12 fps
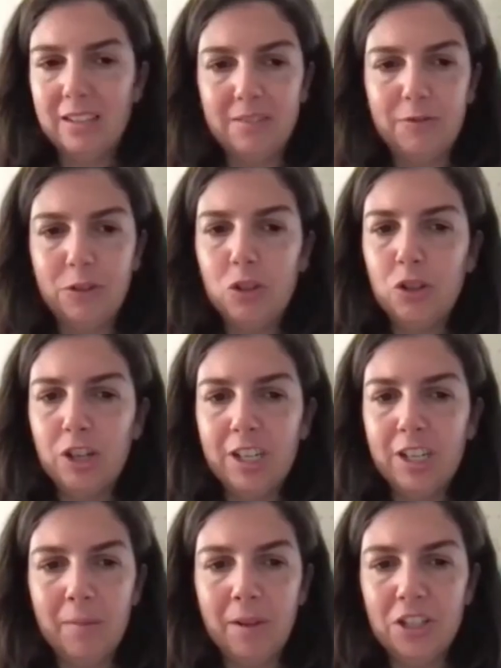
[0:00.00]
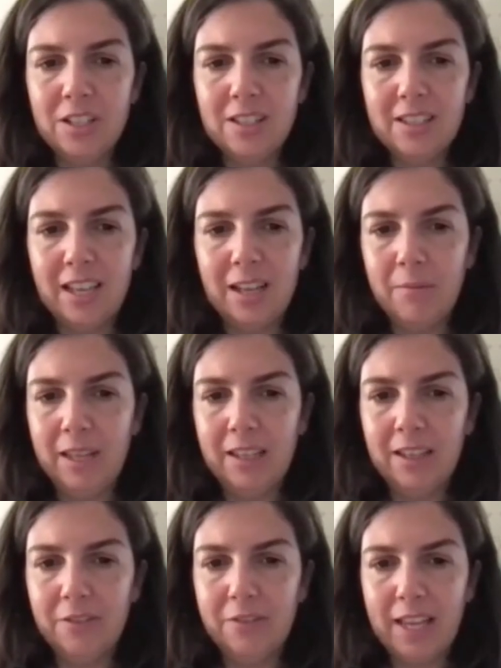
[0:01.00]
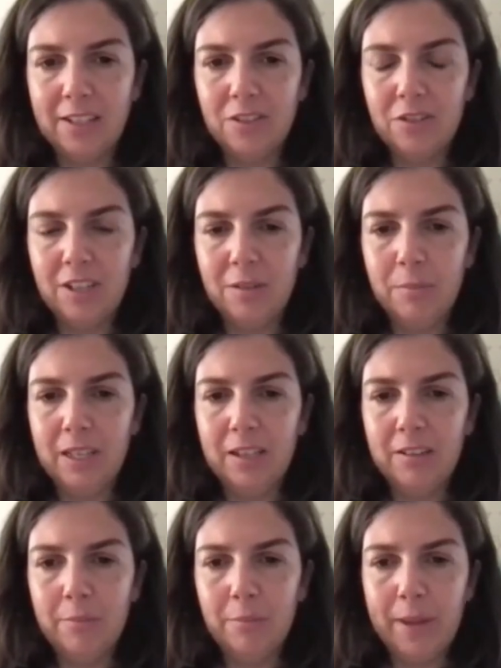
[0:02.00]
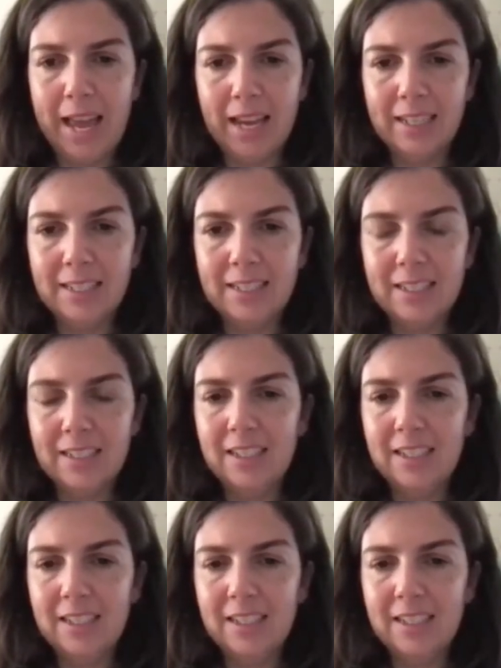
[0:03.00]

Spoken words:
For sure, images can make a faster and bigger impact